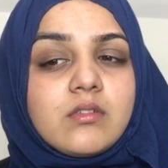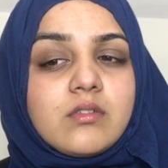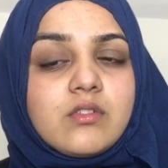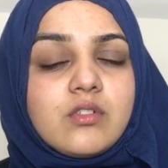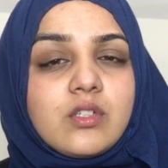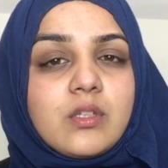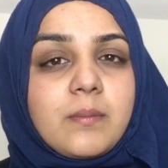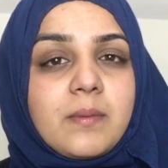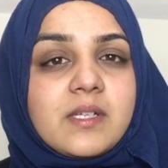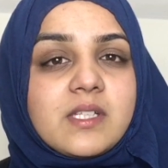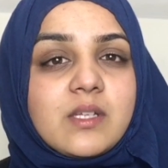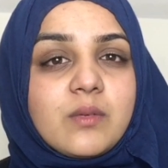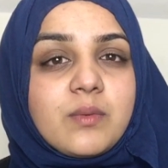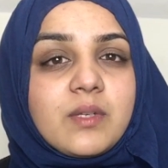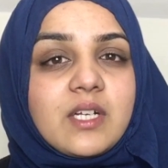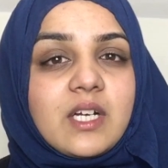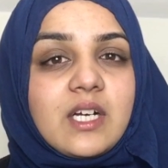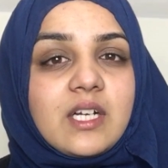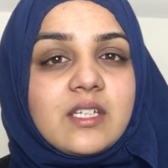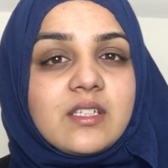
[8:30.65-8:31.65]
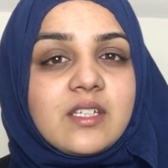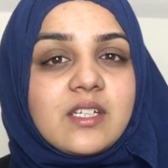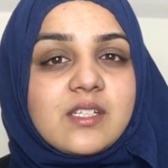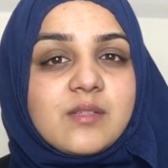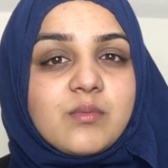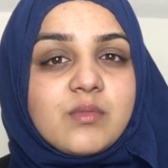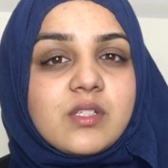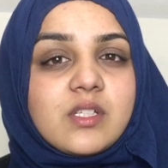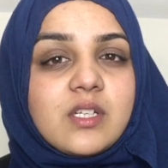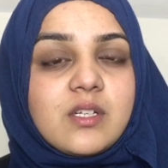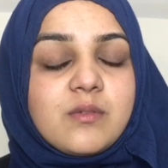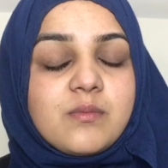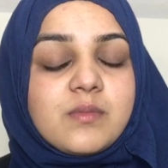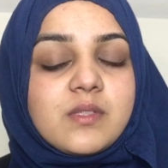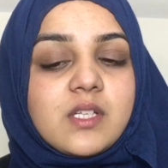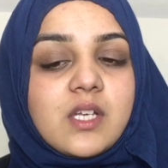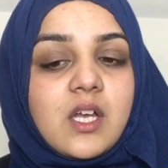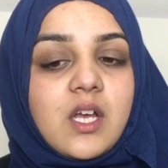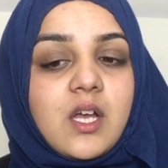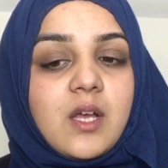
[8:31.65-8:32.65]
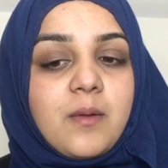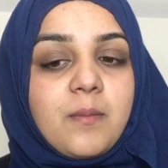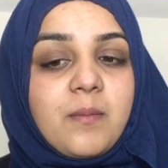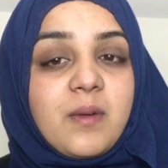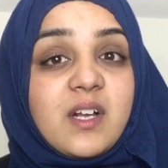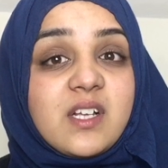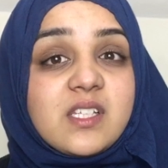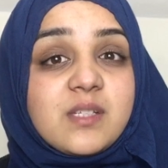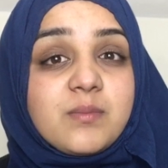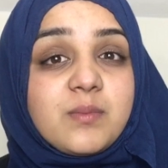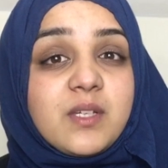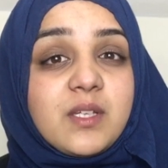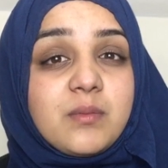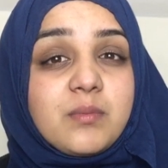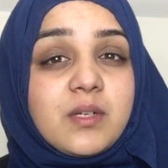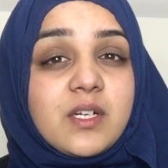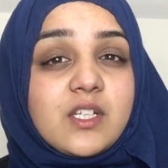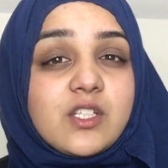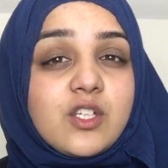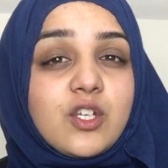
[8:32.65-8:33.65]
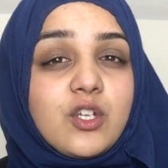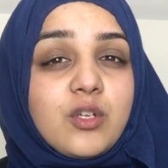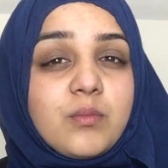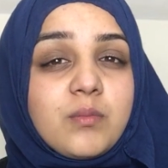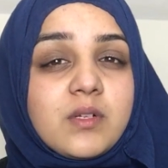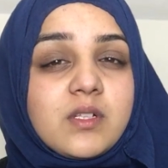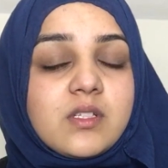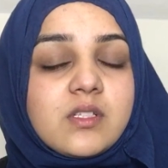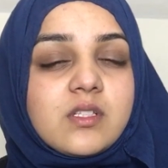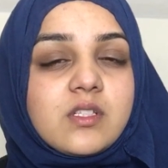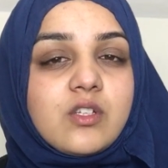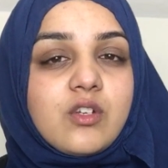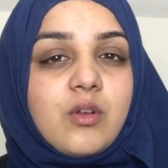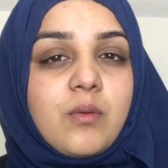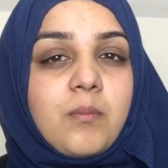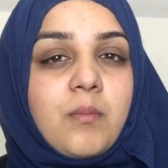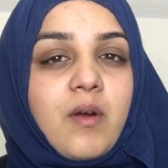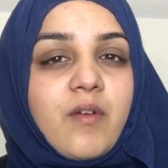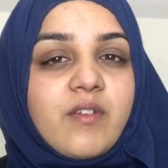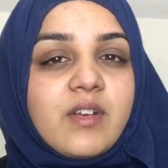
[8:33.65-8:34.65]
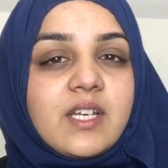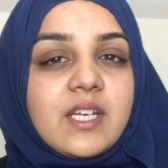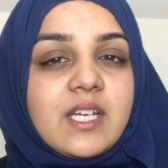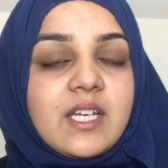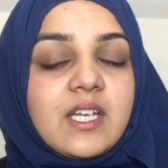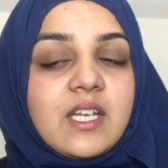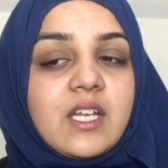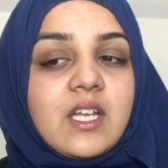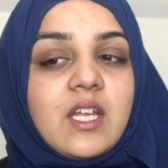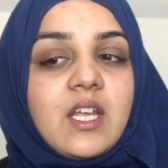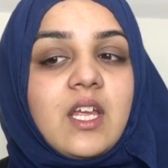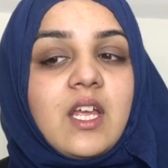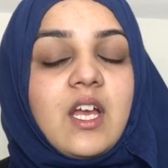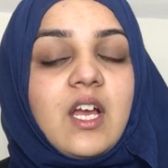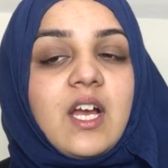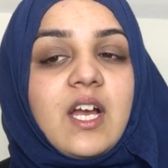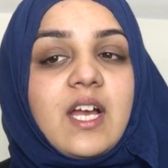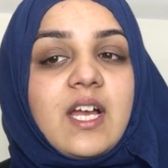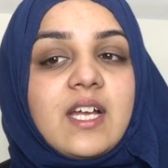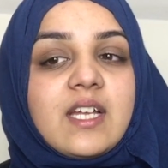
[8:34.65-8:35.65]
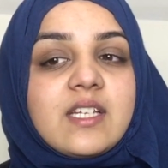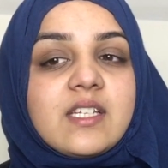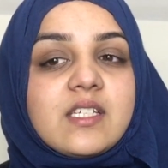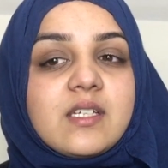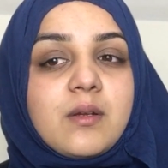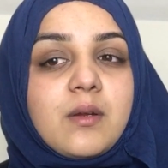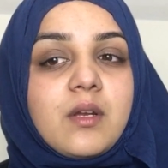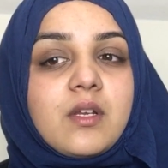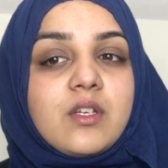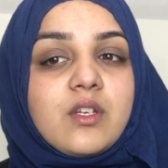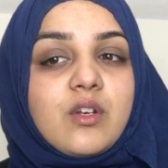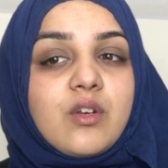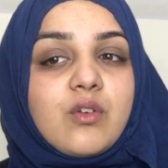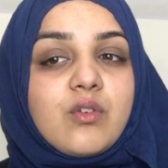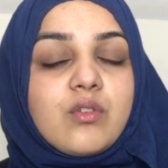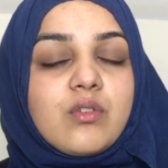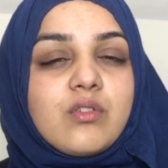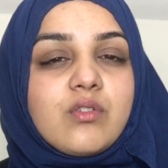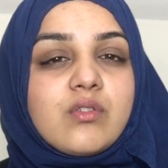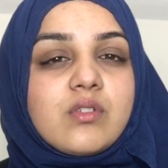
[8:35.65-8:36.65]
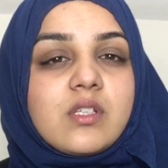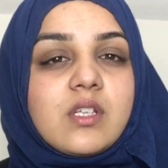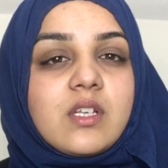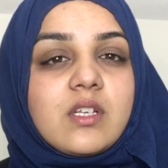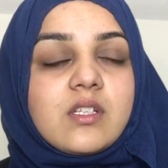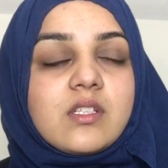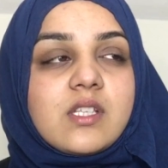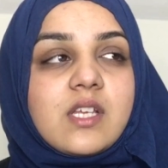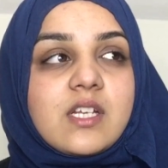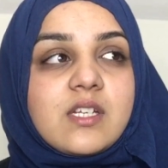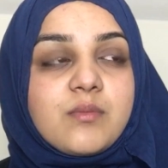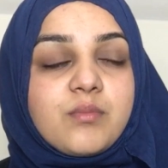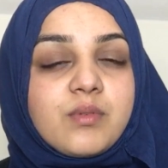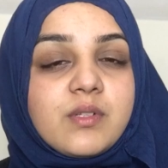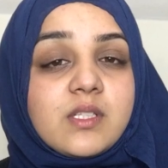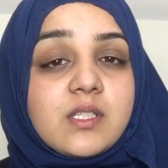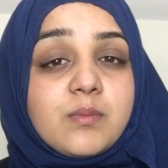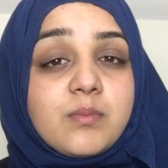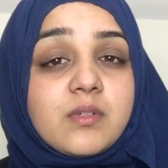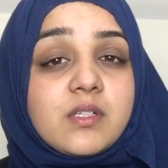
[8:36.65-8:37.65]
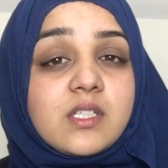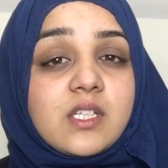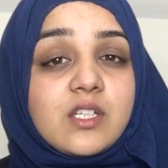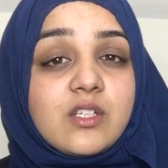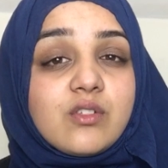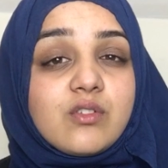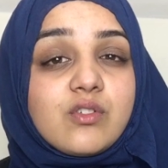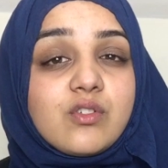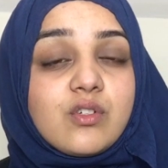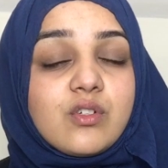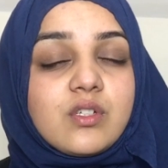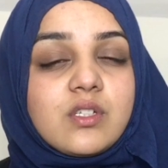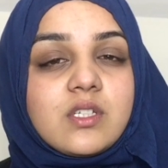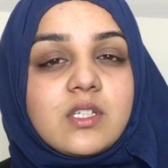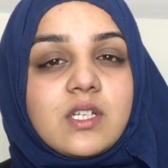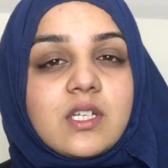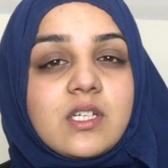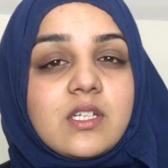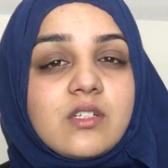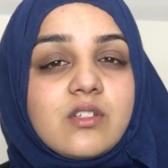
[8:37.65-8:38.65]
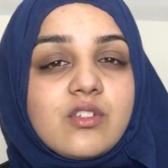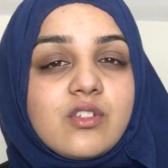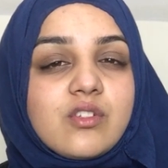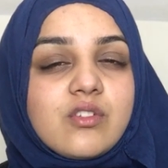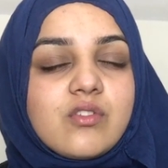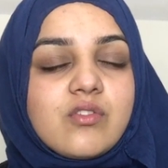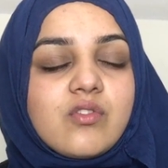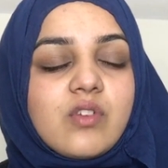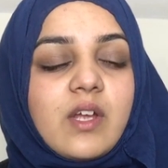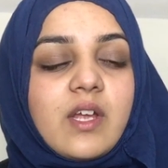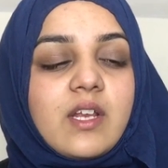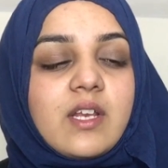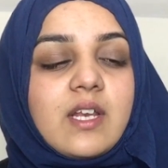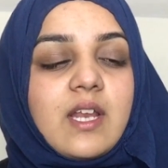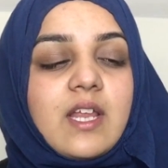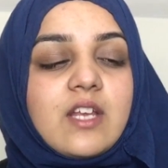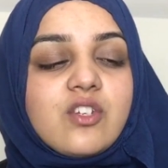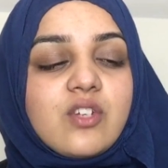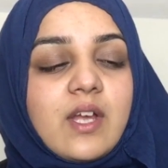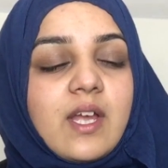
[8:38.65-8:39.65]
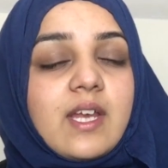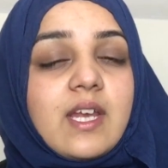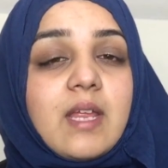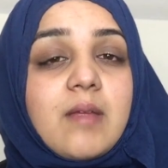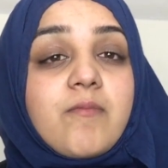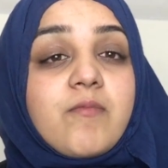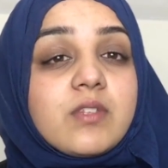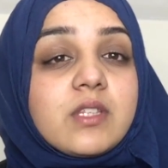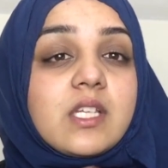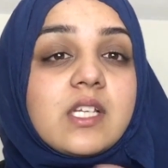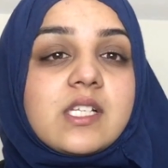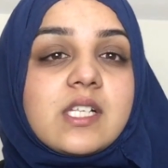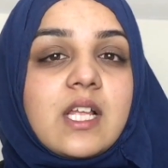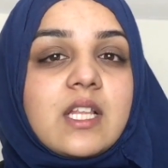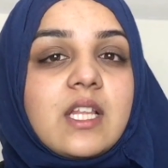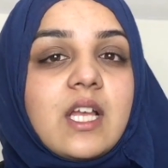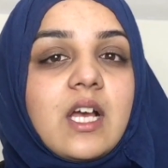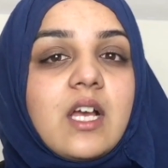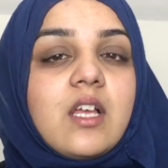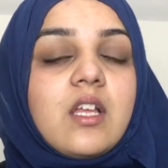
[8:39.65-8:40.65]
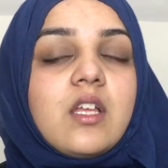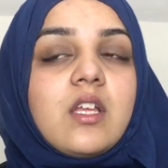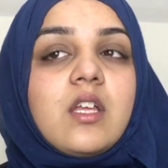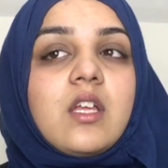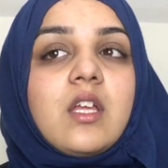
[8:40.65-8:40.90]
do the best that we can as Muslims, as people, as humans, you know, morally, and, you know, using certain principles that you should in just try and aim for things like that.